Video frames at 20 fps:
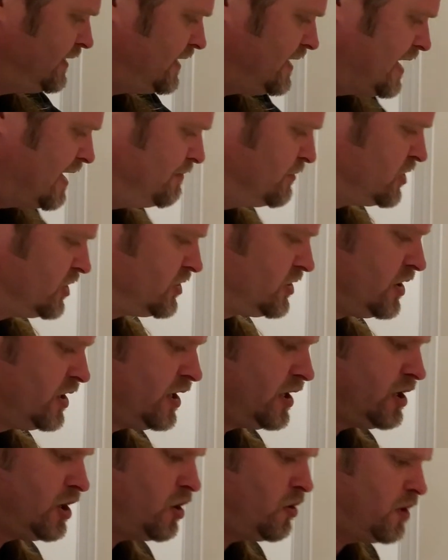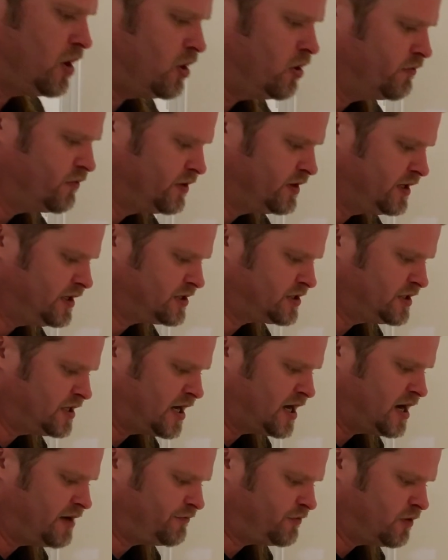then I'm just going to go over this
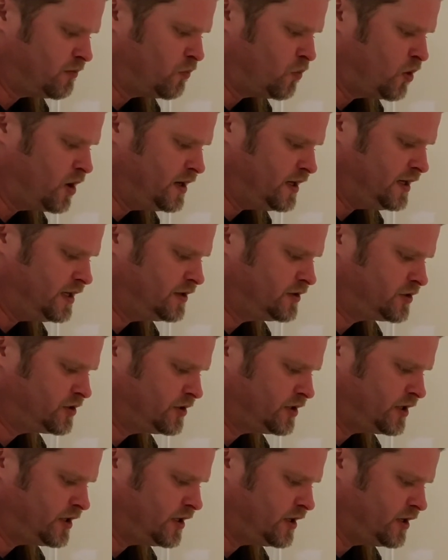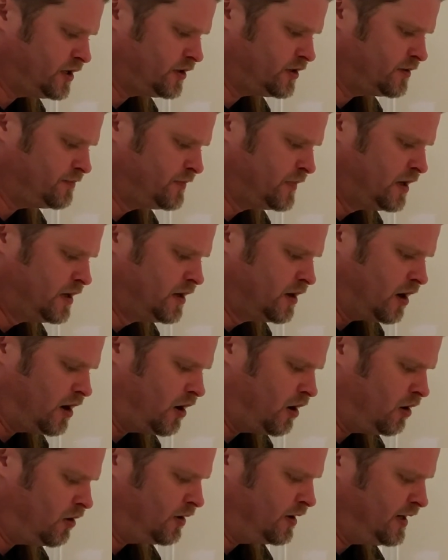knife from one end to the other,
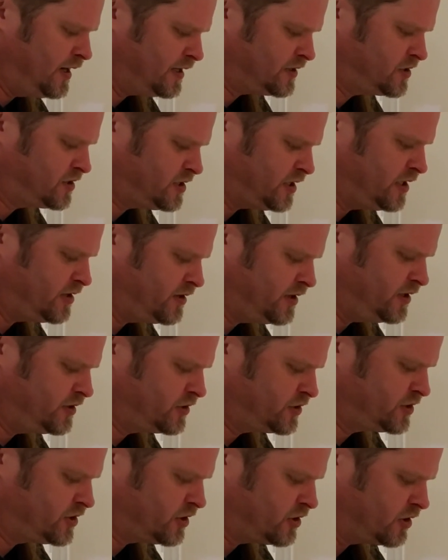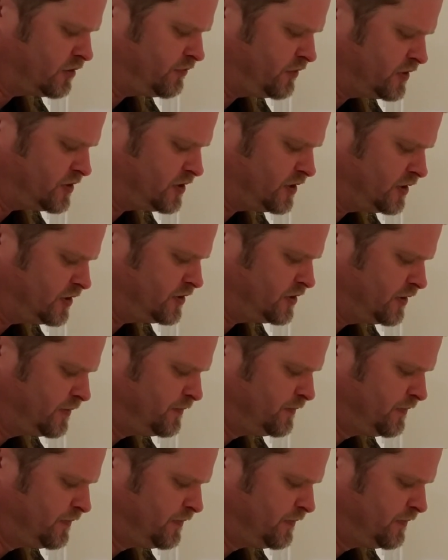all exterior surfaces.